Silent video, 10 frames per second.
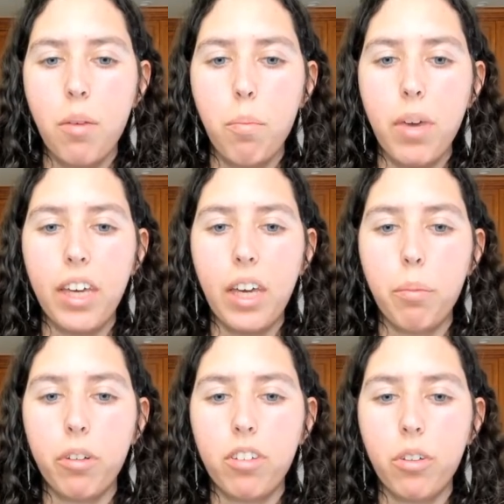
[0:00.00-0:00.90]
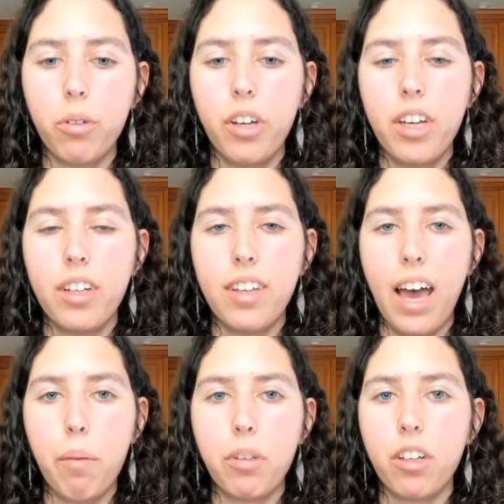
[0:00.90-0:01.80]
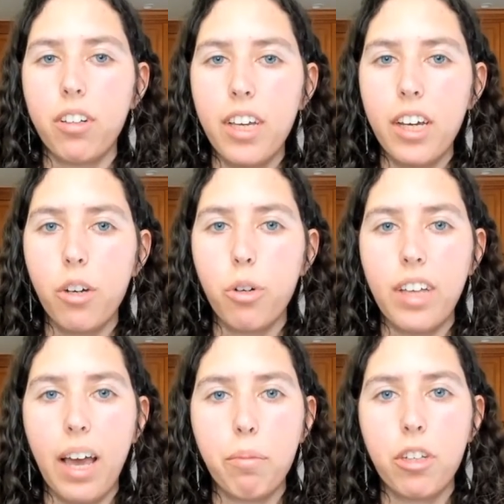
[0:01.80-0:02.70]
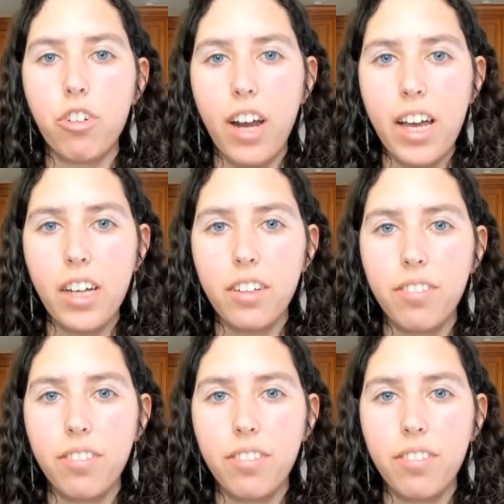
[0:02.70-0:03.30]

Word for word: being able to tap to click or tap to drag.